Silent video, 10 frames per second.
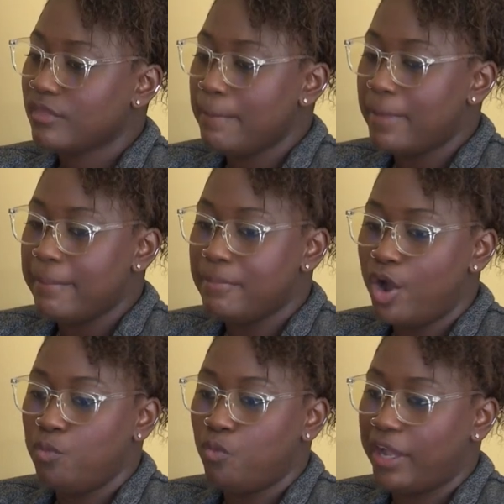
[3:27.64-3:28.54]
my
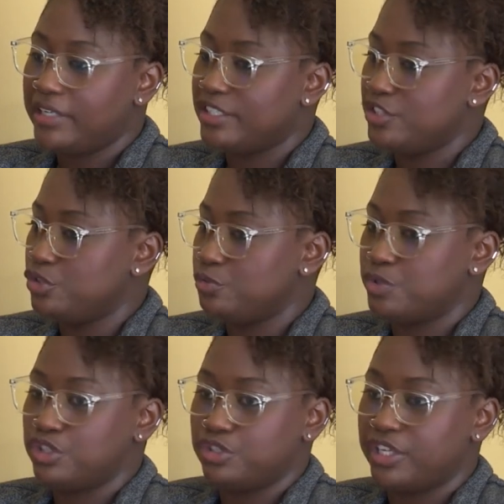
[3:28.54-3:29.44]
mom went and
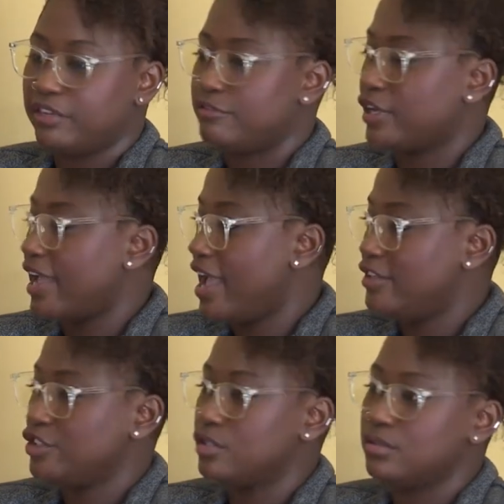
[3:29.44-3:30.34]
was looking for
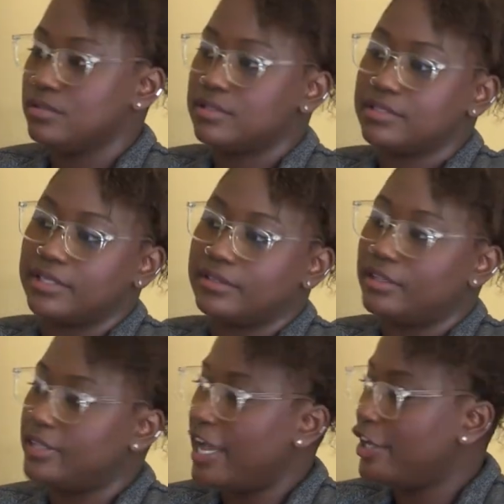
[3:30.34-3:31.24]
candles and a
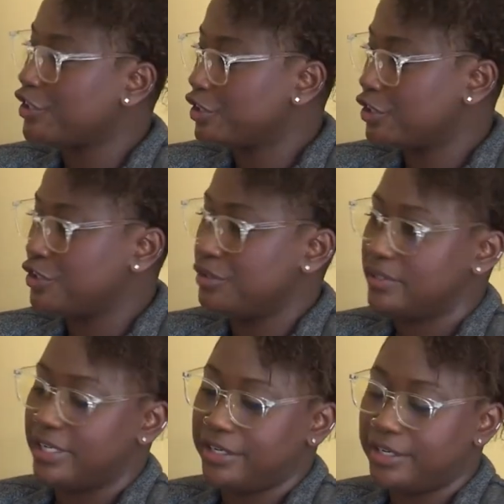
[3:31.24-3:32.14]
lighter to
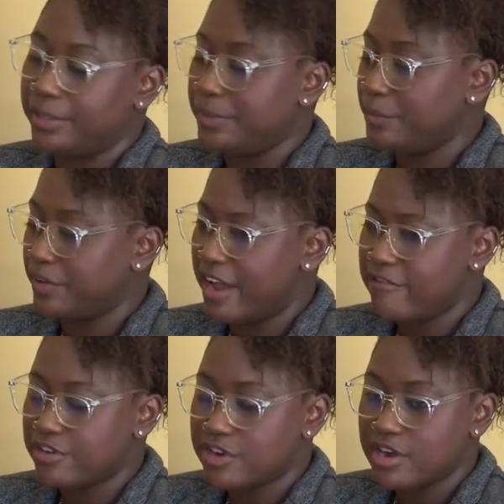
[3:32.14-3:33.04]
light it up and
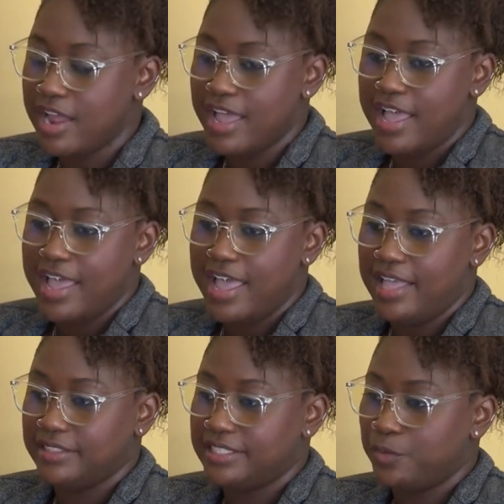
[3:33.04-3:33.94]
whatever
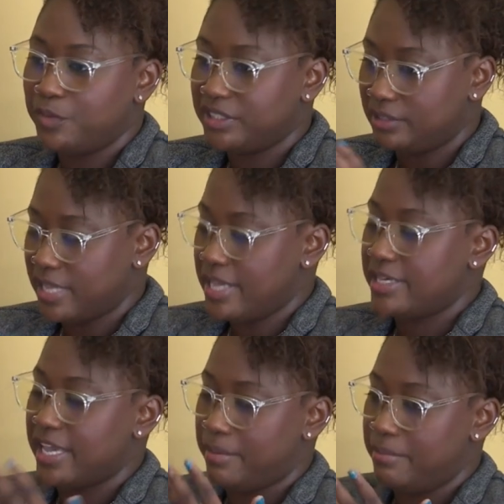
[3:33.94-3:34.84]
and then when the light
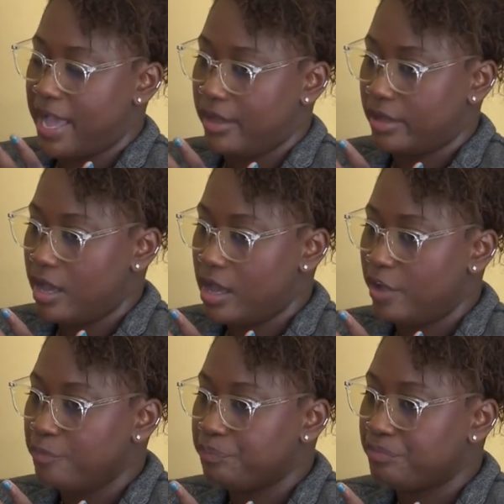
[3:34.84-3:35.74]
came back
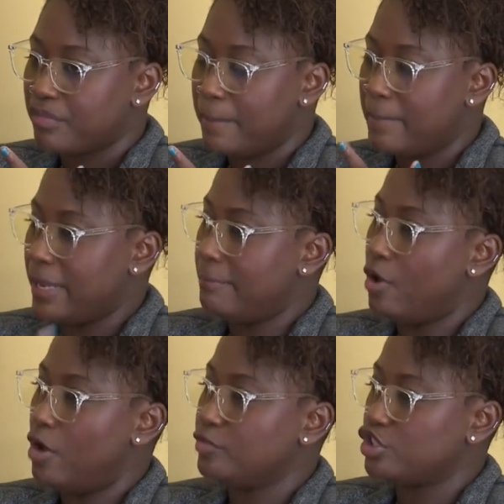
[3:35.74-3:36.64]
up, my
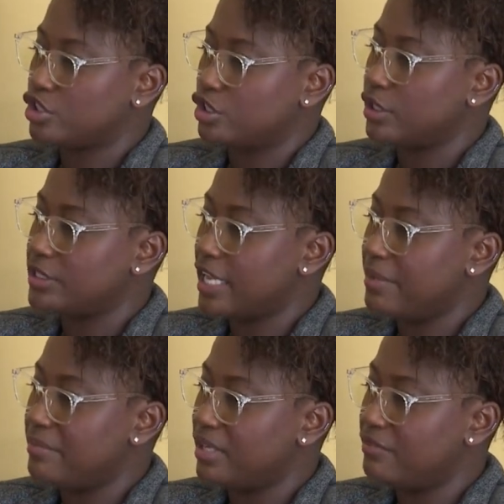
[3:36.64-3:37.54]
mom just looked
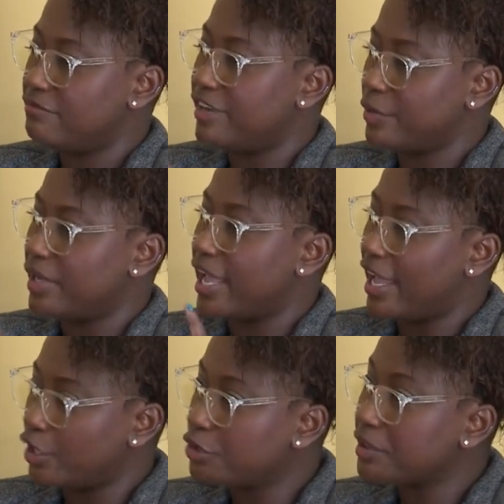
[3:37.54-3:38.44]
at me very
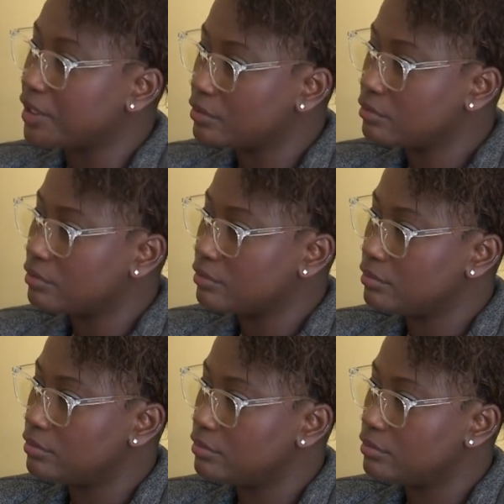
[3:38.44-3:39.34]
angry,
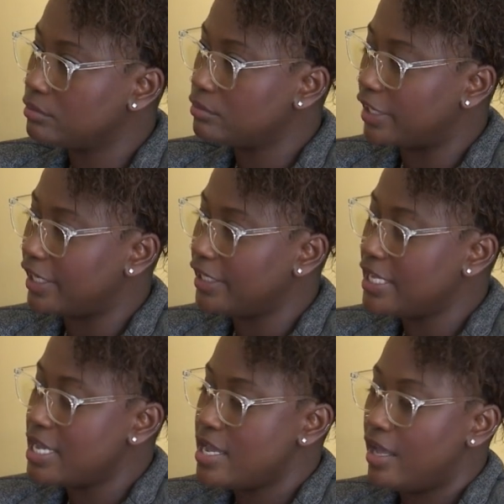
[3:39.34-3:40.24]
mm right?
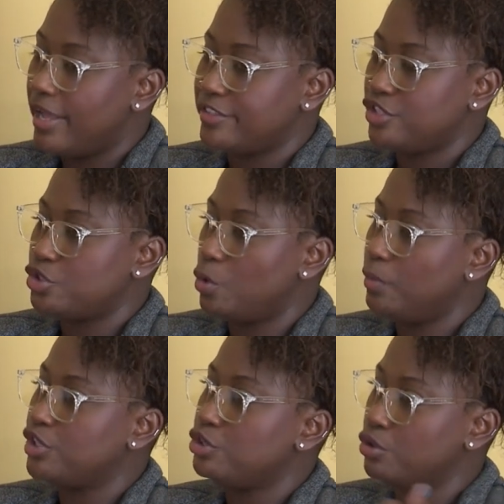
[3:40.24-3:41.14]
And she told
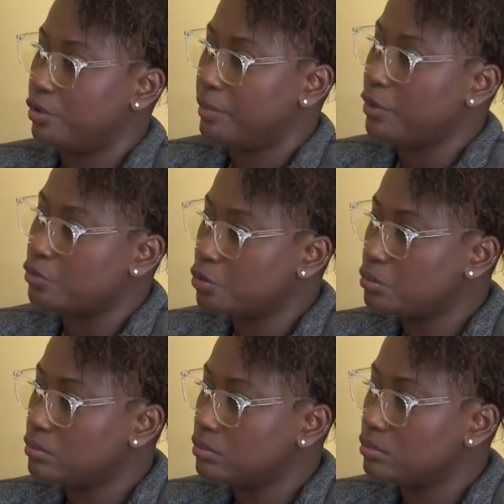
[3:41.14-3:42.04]
me to go in my
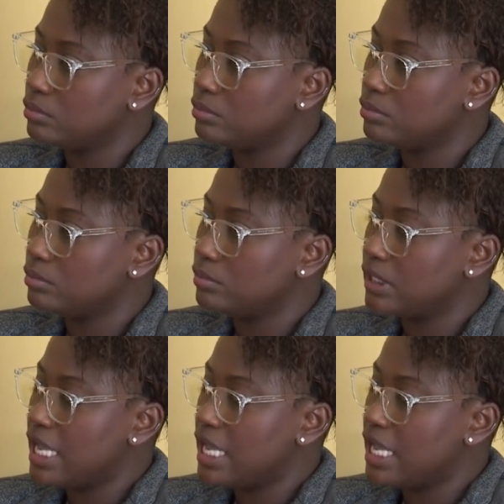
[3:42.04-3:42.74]
room. Mm-hmm.